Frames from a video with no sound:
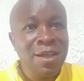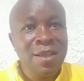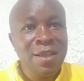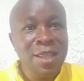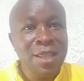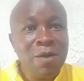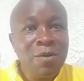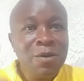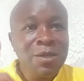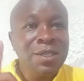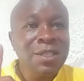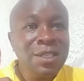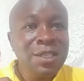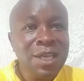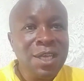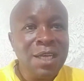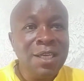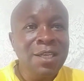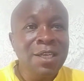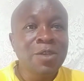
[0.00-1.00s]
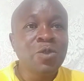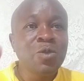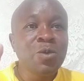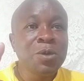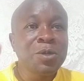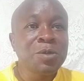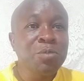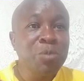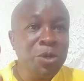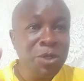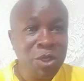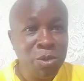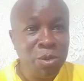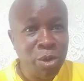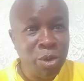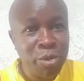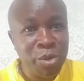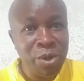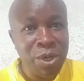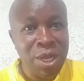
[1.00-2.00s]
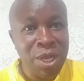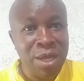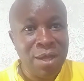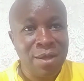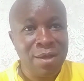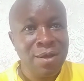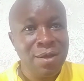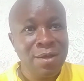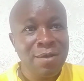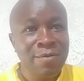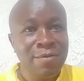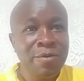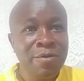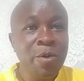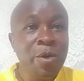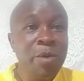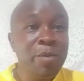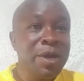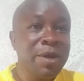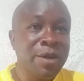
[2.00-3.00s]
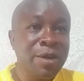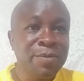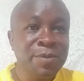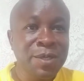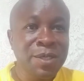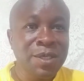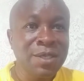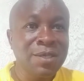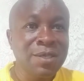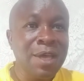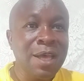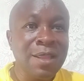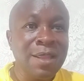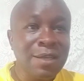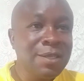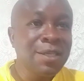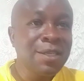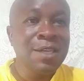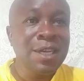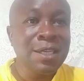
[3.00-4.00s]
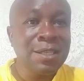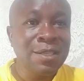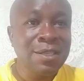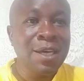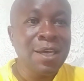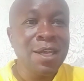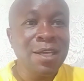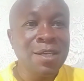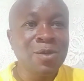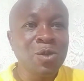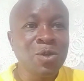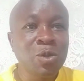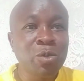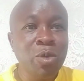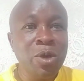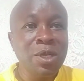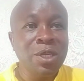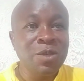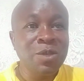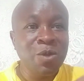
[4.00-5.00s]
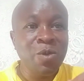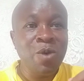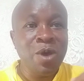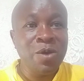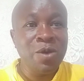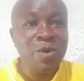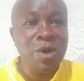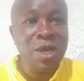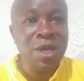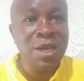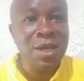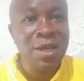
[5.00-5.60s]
There was this candidate who was most popular for women rep seat, and then she just decided to spoil it with one word